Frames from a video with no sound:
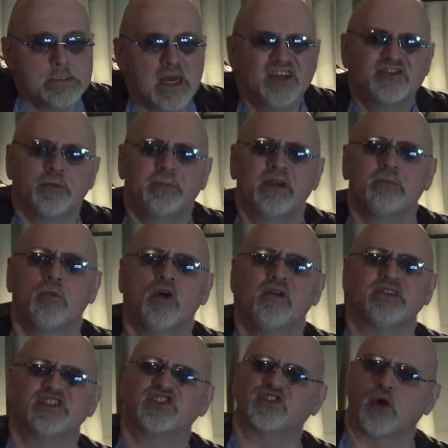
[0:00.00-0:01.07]
I was a bit more of
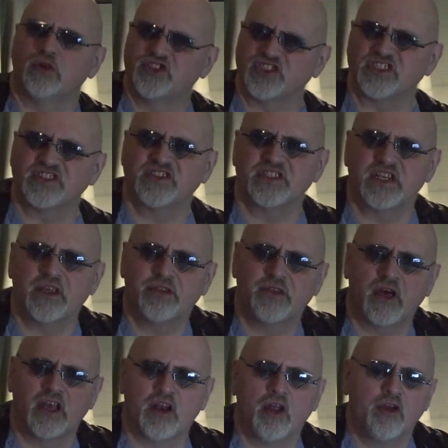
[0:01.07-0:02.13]
a socialist than I
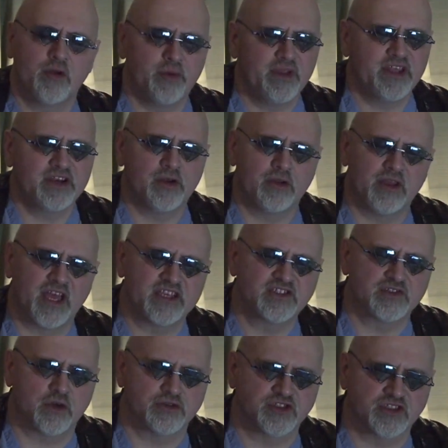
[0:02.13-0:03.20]
thought. Although I really don't like
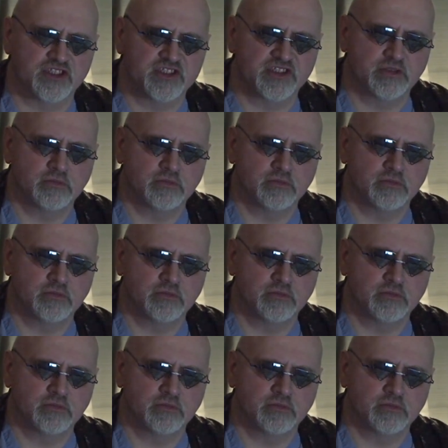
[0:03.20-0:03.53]
socialism.